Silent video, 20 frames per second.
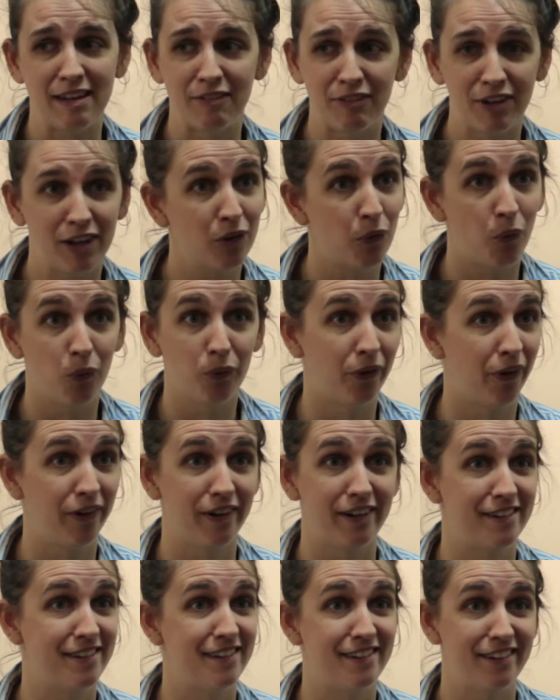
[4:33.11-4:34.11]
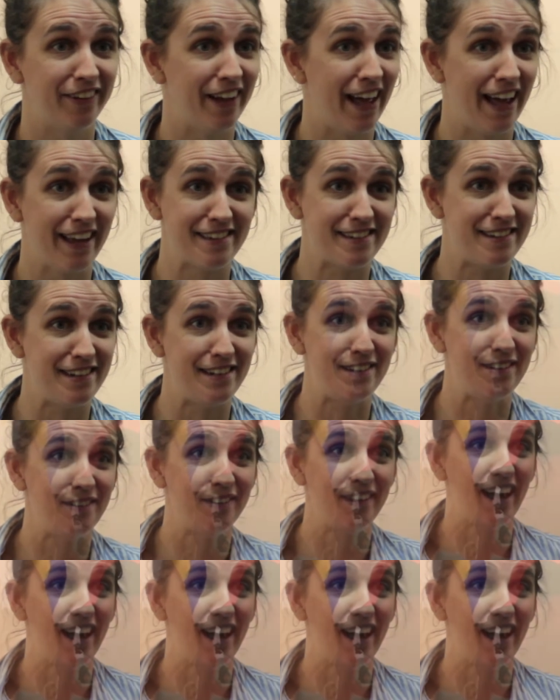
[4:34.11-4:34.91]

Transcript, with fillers: Even an old artist still has to do